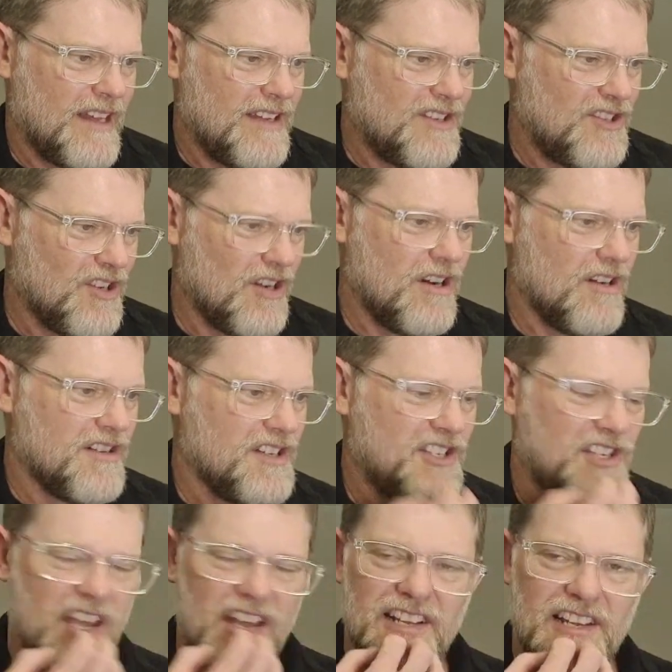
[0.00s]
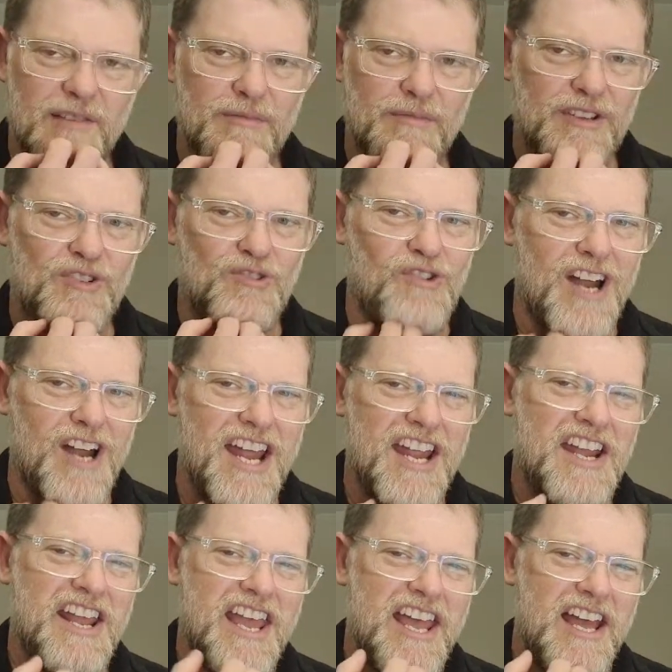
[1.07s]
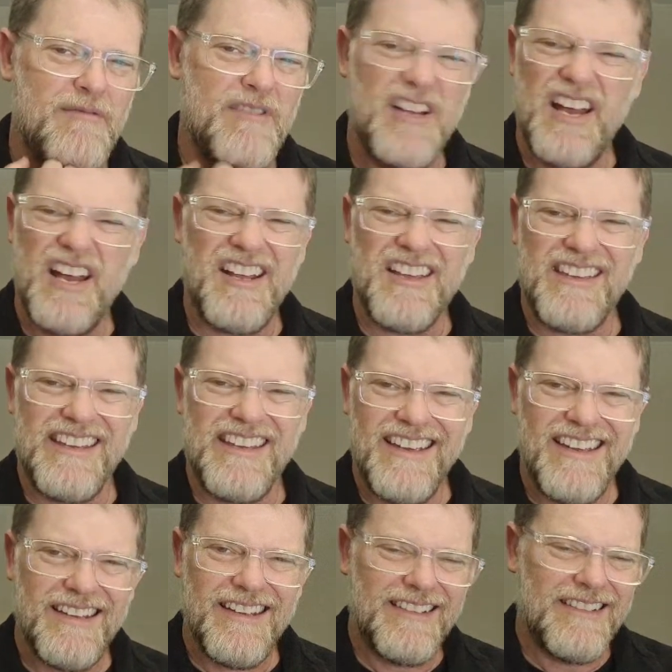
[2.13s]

Sure, it's getting a bit grey now, but I don't care.